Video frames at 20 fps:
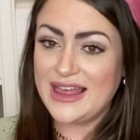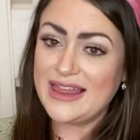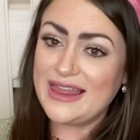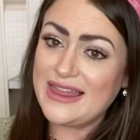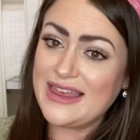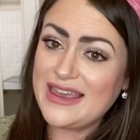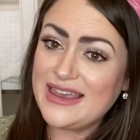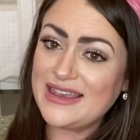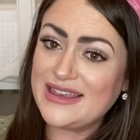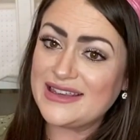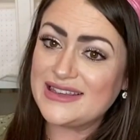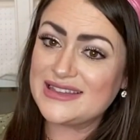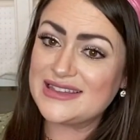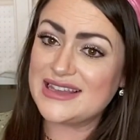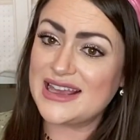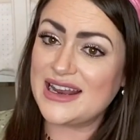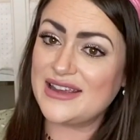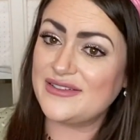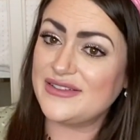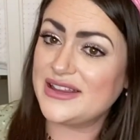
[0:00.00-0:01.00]
these
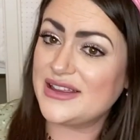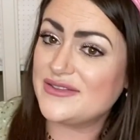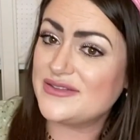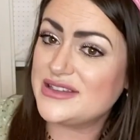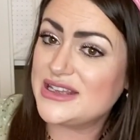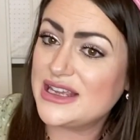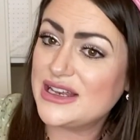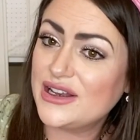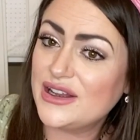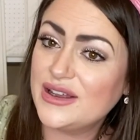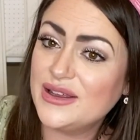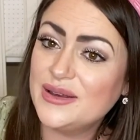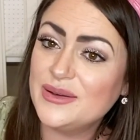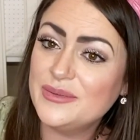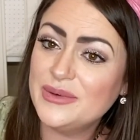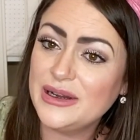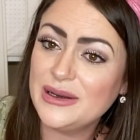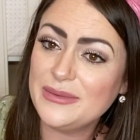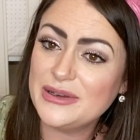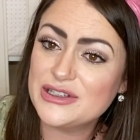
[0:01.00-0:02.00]
that I've lived in
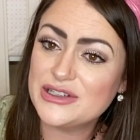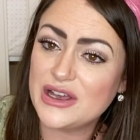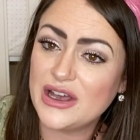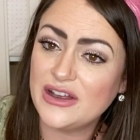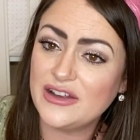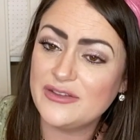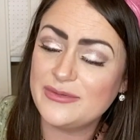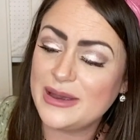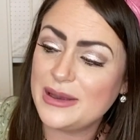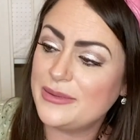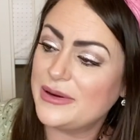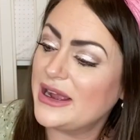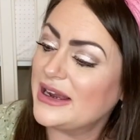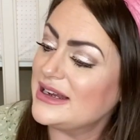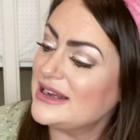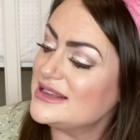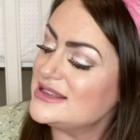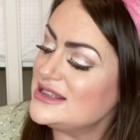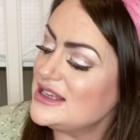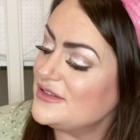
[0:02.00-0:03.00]
pretty much all of my
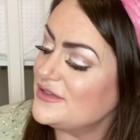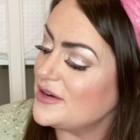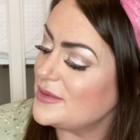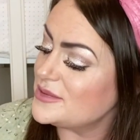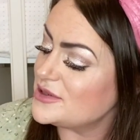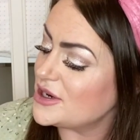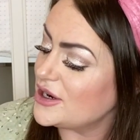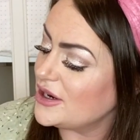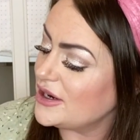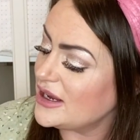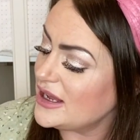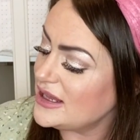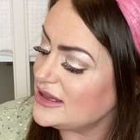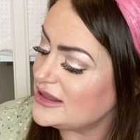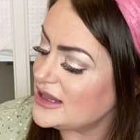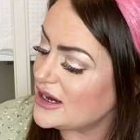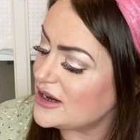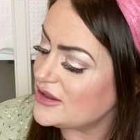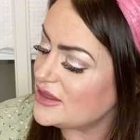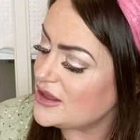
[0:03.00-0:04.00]
pregnancy from
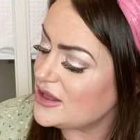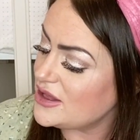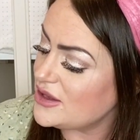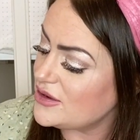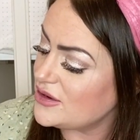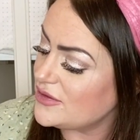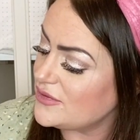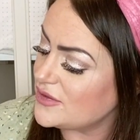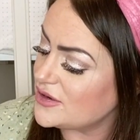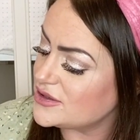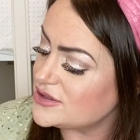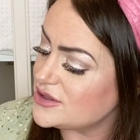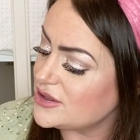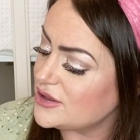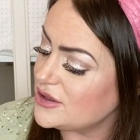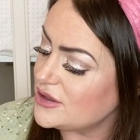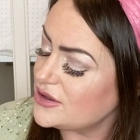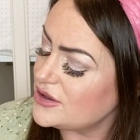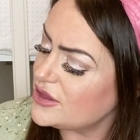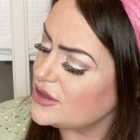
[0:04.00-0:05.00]
Target. They are the
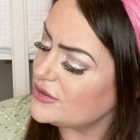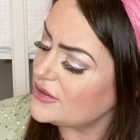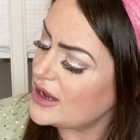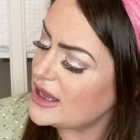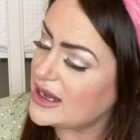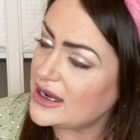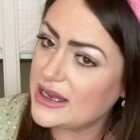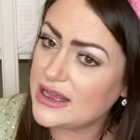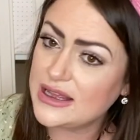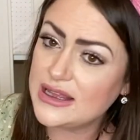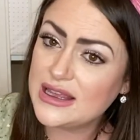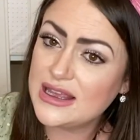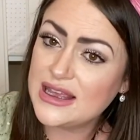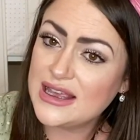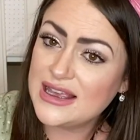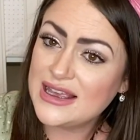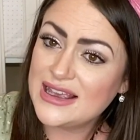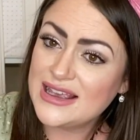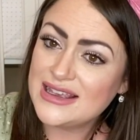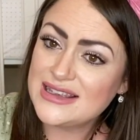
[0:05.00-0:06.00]
universal thread
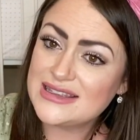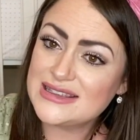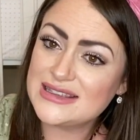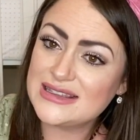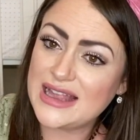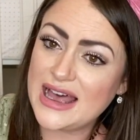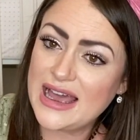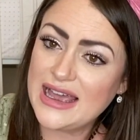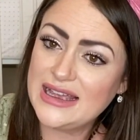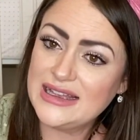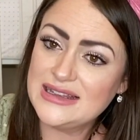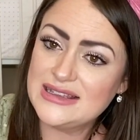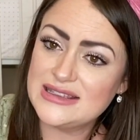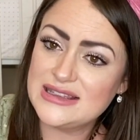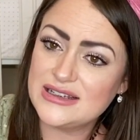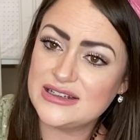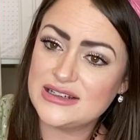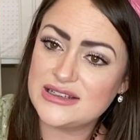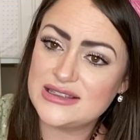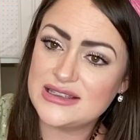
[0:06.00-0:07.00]
slides.
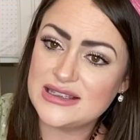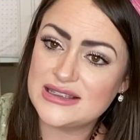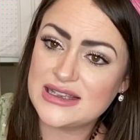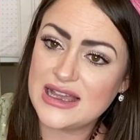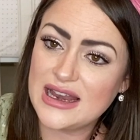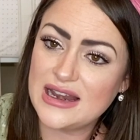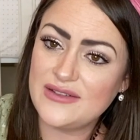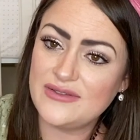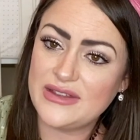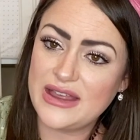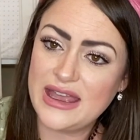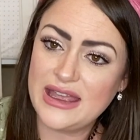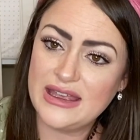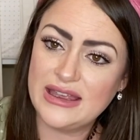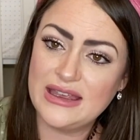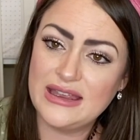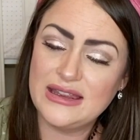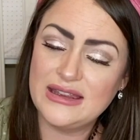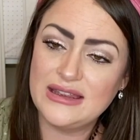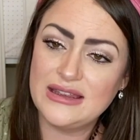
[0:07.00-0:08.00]
They're just these kind of
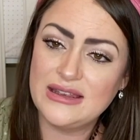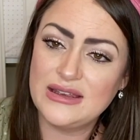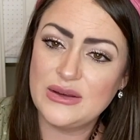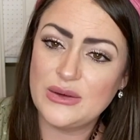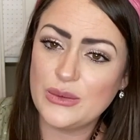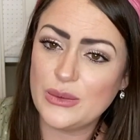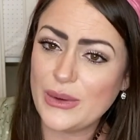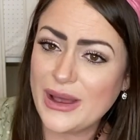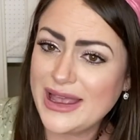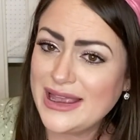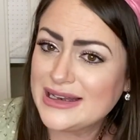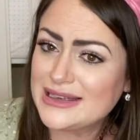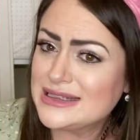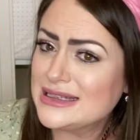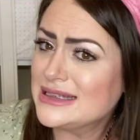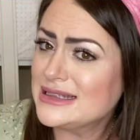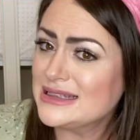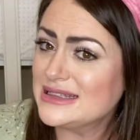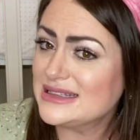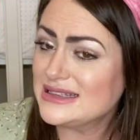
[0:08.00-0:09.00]
like
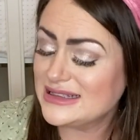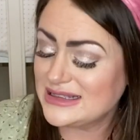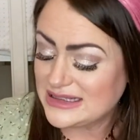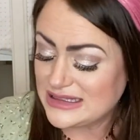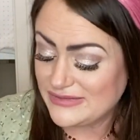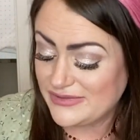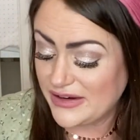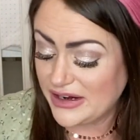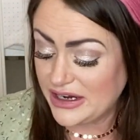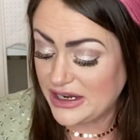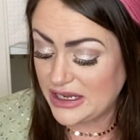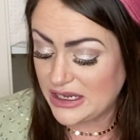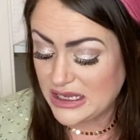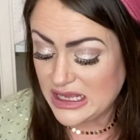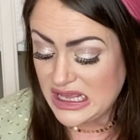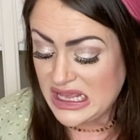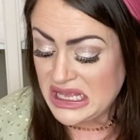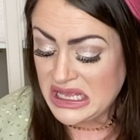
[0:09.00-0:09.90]
white, very